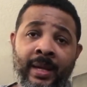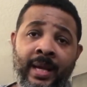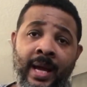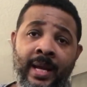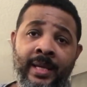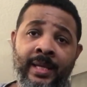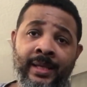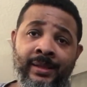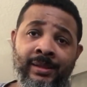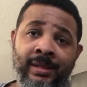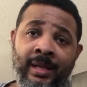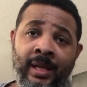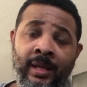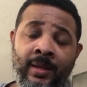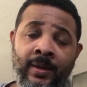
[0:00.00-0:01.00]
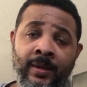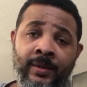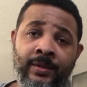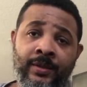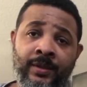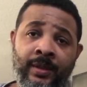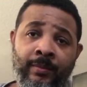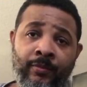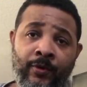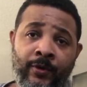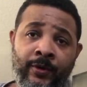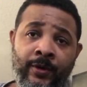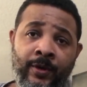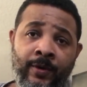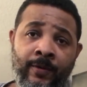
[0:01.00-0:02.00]
I got it yesterday at launch and
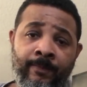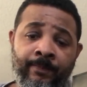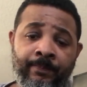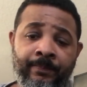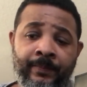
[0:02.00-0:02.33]
brought it home